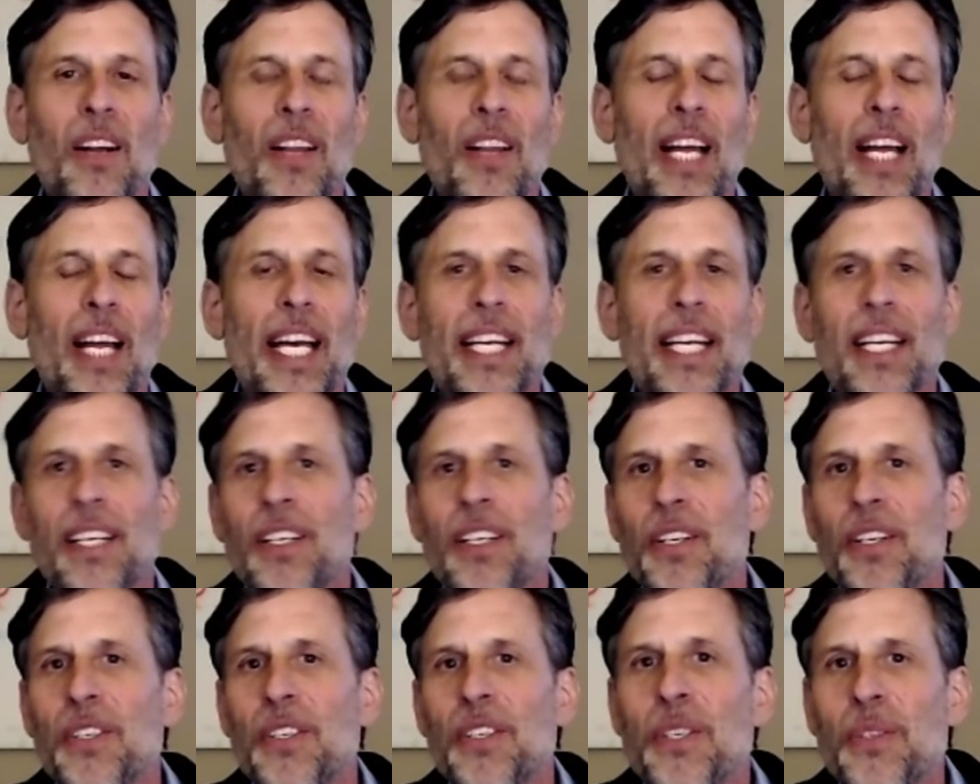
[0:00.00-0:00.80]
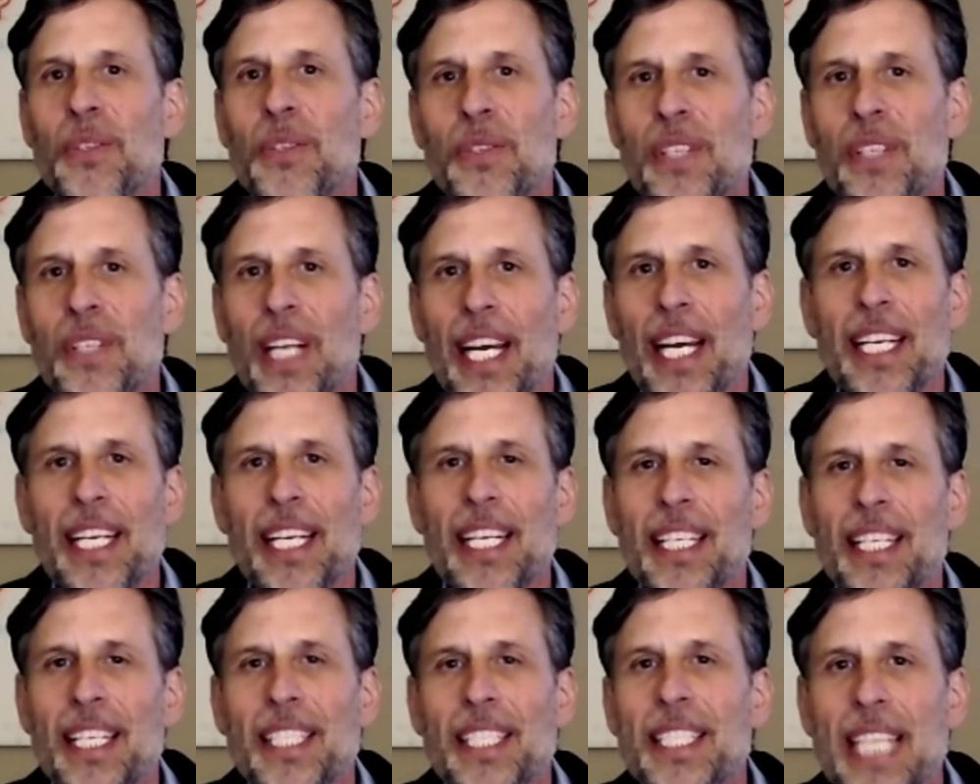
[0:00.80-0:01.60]
like a good use, like an
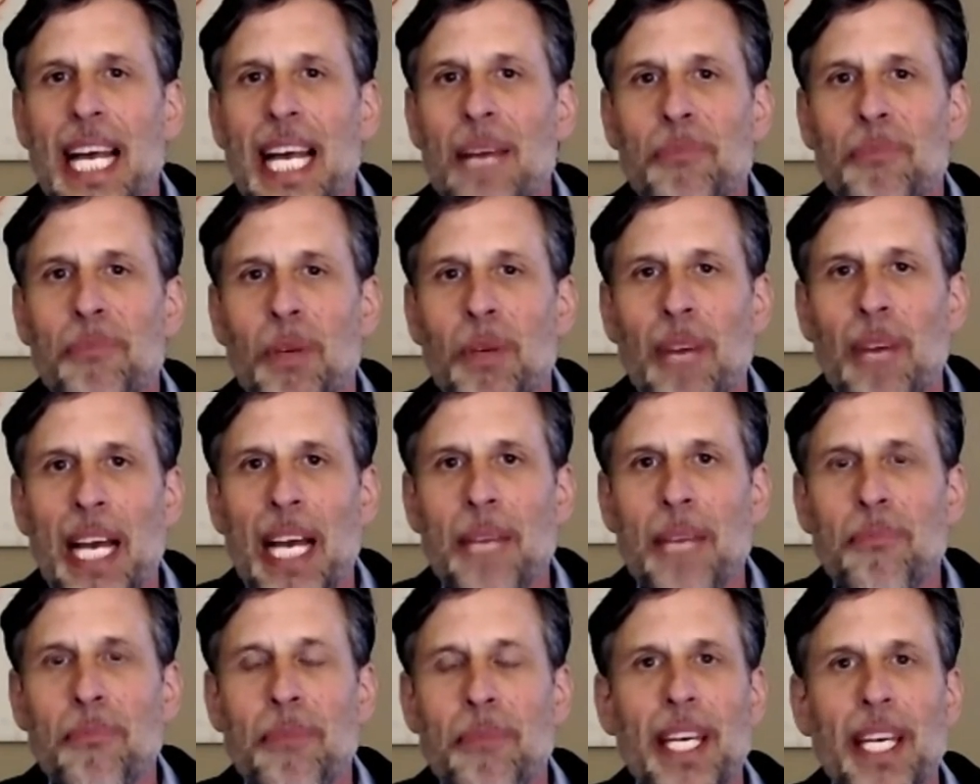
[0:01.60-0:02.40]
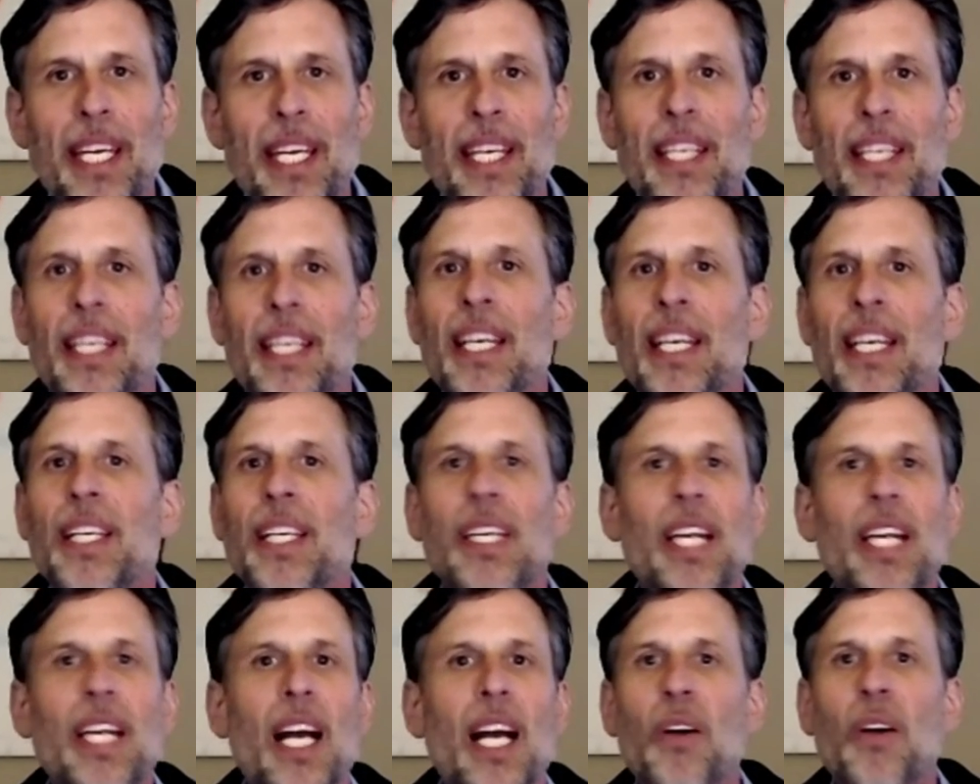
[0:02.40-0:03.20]
example might be, you
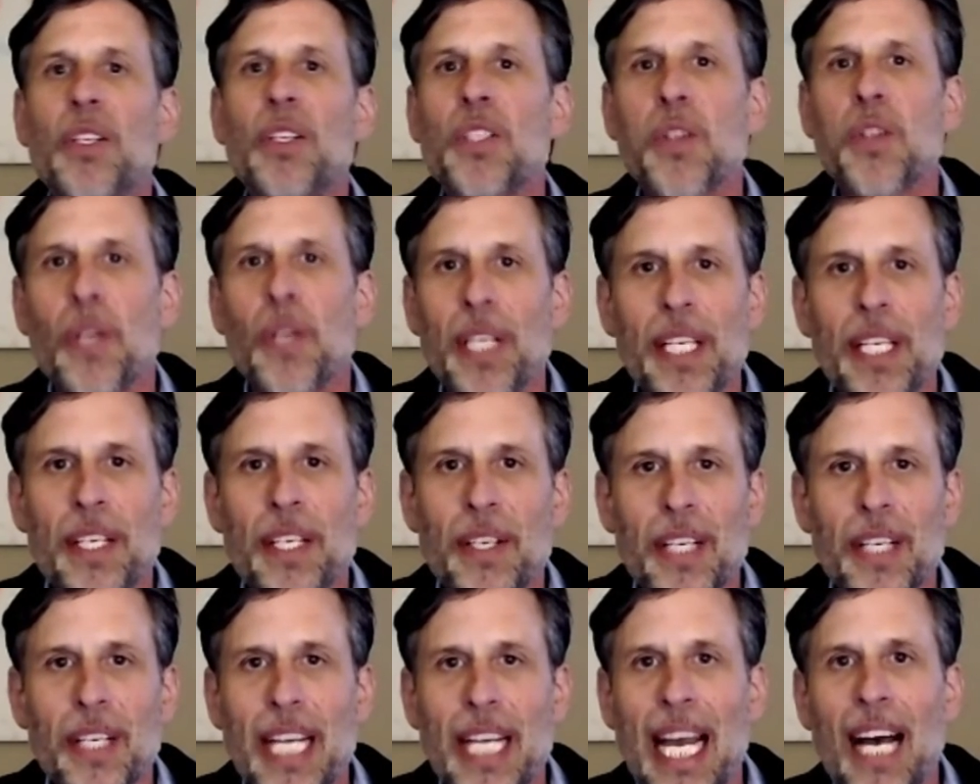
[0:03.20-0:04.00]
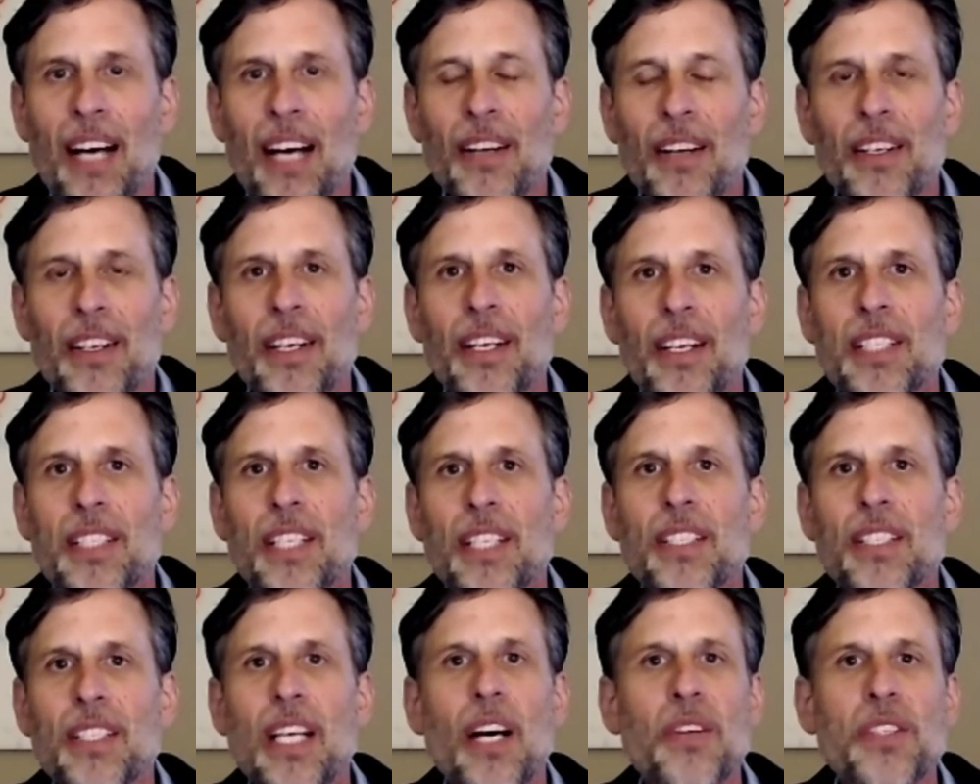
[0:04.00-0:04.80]
know, it's looking at your calendar and
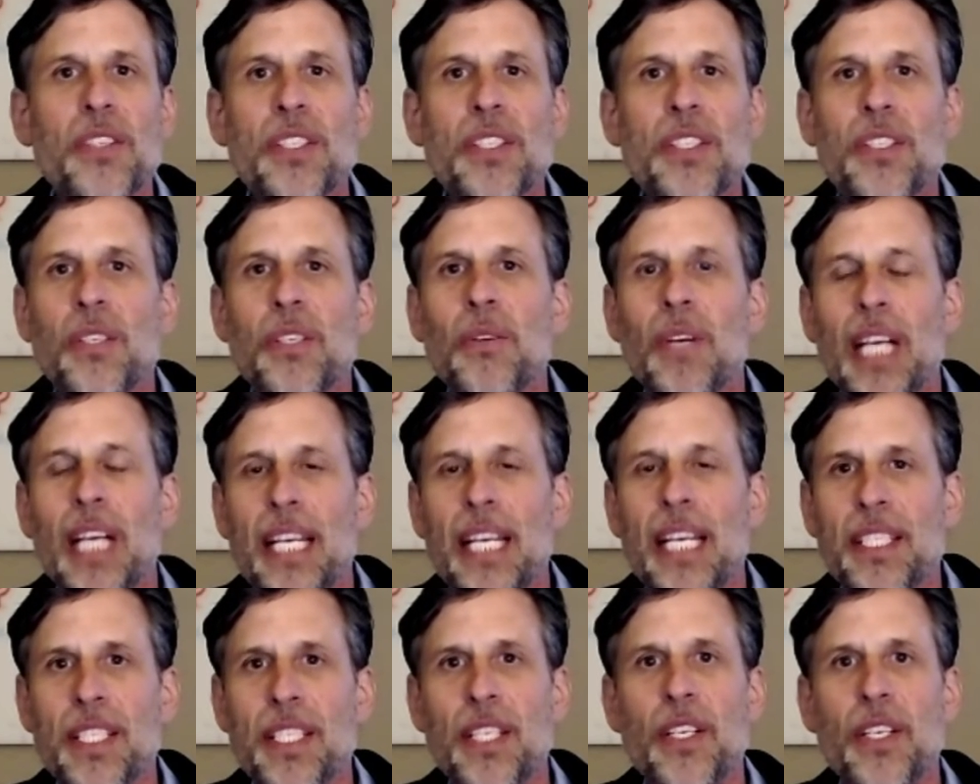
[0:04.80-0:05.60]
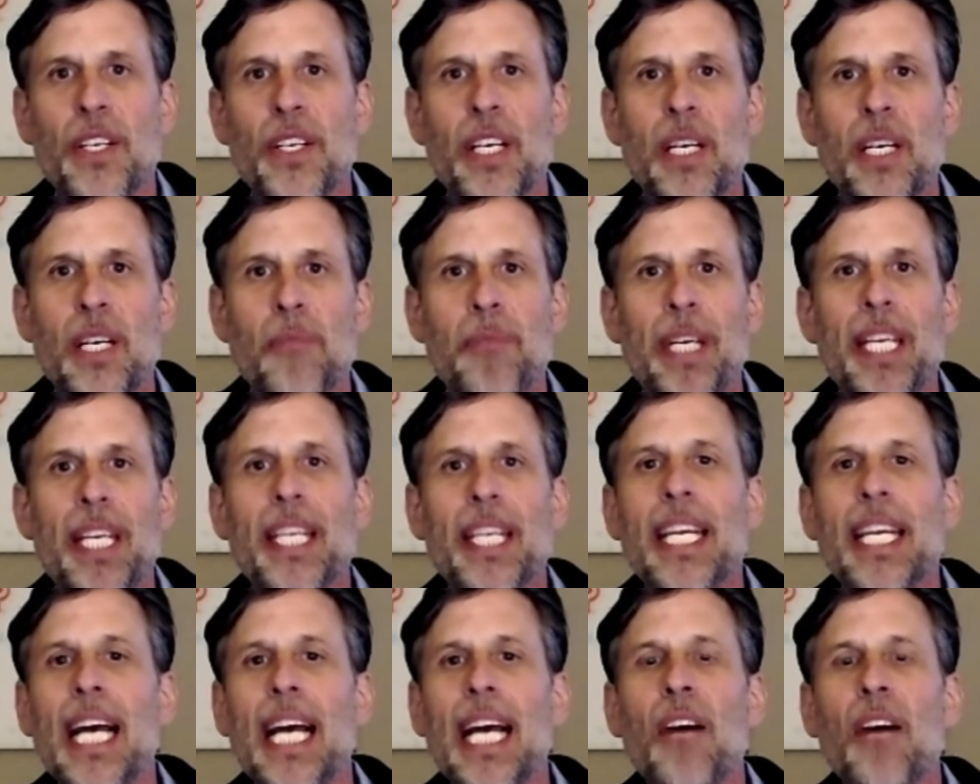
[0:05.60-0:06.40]
says, "Oh, Stuart, I see you're going to be in
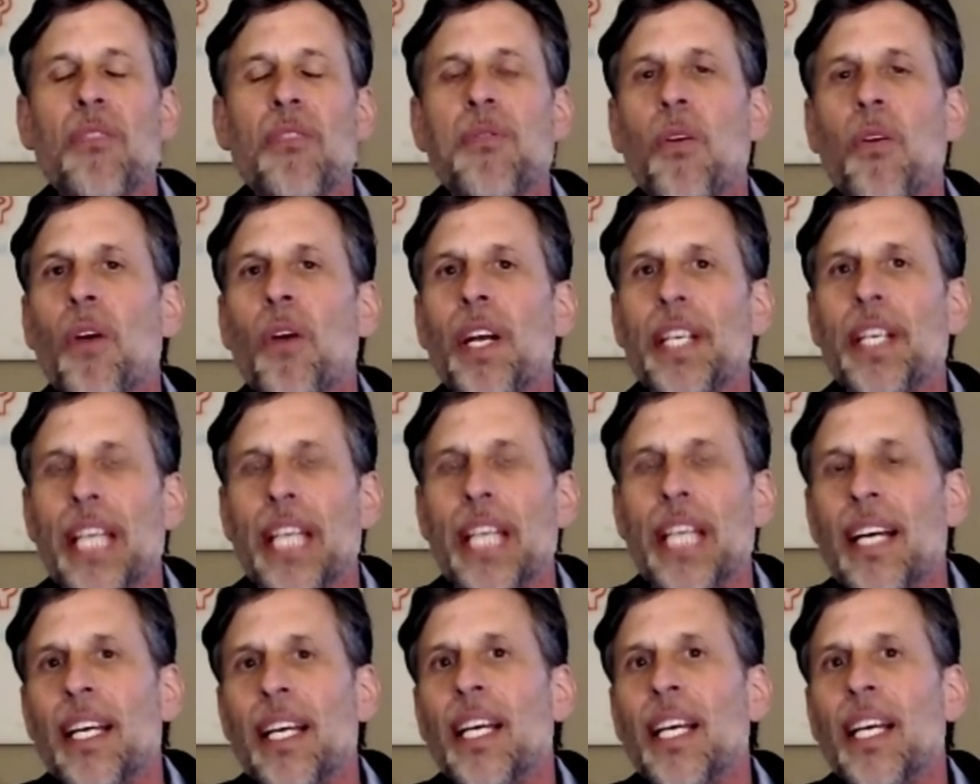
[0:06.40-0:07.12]
California.